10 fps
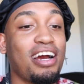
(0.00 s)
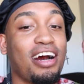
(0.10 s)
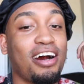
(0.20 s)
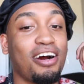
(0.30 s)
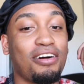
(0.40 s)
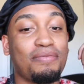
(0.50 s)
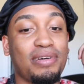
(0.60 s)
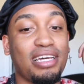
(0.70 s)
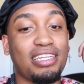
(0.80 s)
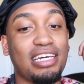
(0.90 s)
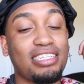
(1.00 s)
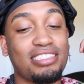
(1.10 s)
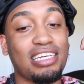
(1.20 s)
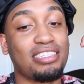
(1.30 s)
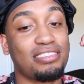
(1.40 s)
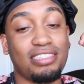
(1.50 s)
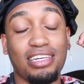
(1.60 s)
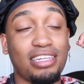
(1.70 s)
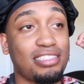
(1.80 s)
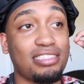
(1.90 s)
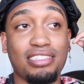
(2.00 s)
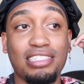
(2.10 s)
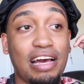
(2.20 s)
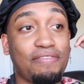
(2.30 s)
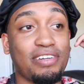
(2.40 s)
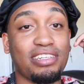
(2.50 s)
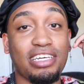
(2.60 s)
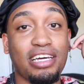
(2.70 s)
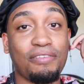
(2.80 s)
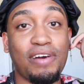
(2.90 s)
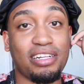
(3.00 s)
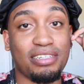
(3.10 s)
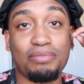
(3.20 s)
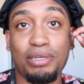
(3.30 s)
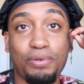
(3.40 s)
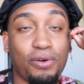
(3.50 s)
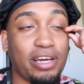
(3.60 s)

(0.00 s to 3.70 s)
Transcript: Um, it, it's it's it's definitely affecting people,